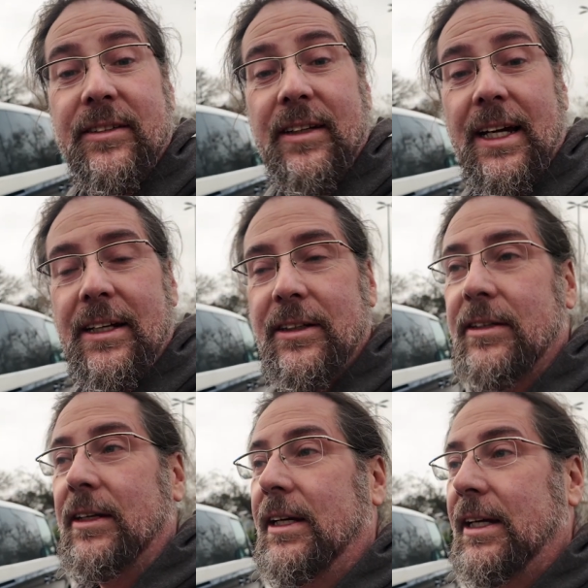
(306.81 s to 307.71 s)

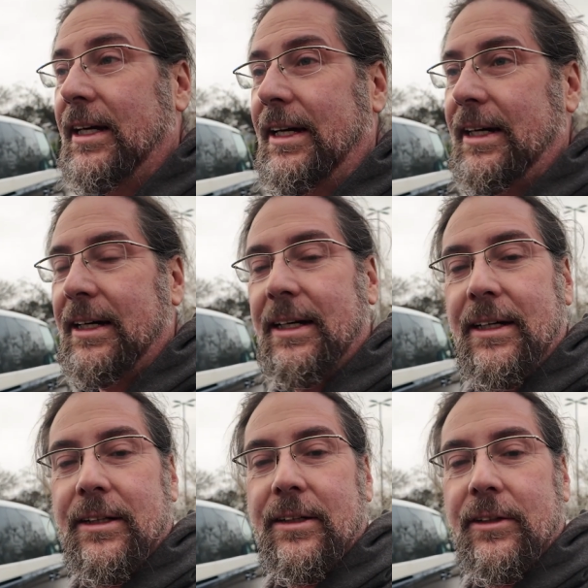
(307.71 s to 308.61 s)
second uh,
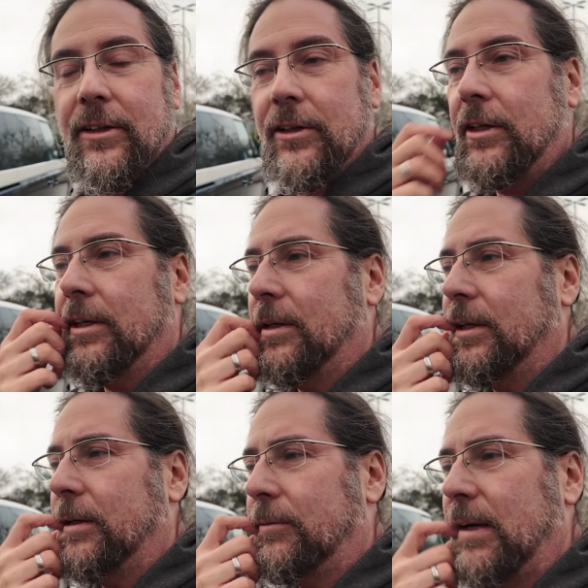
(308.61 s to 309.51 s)

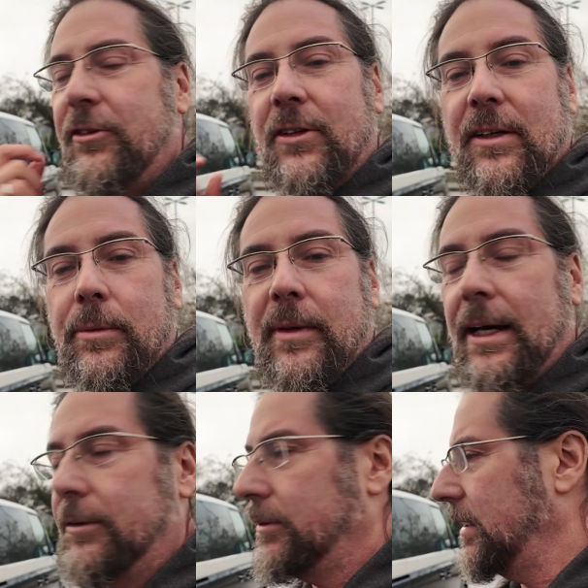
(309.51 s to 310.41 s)
uh, uh, range test with
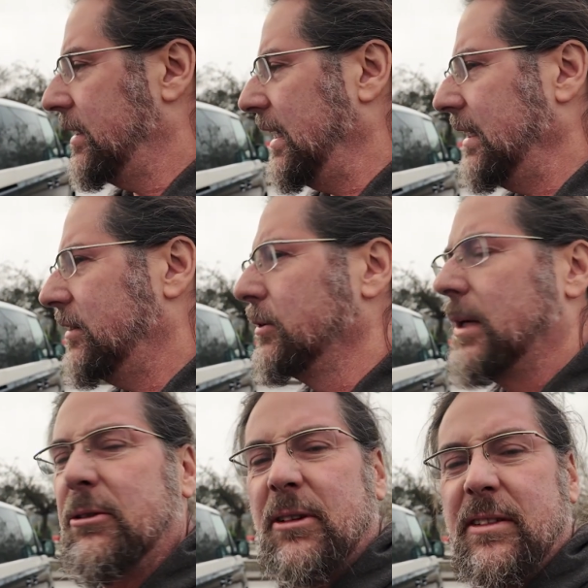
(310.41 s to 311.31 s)
110,
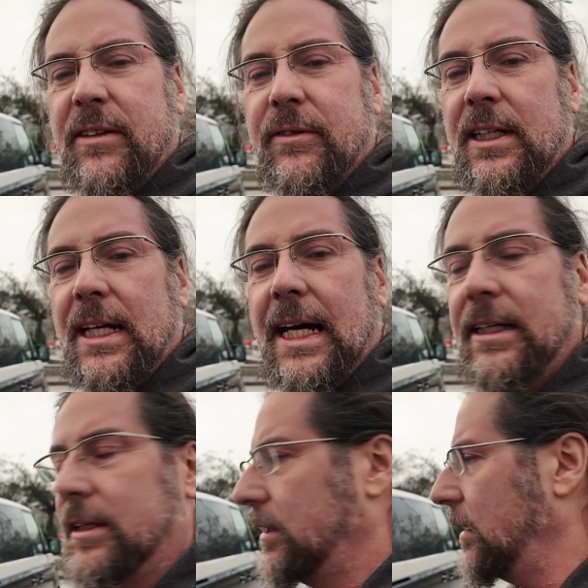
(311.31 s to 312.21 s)

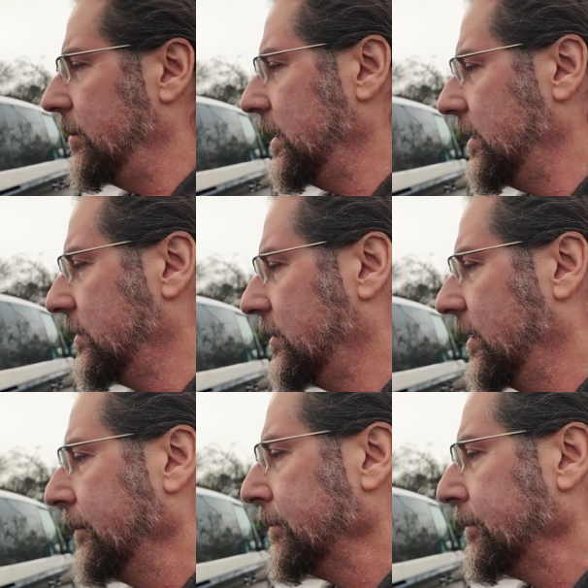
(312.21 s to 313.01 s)
279 kilometers.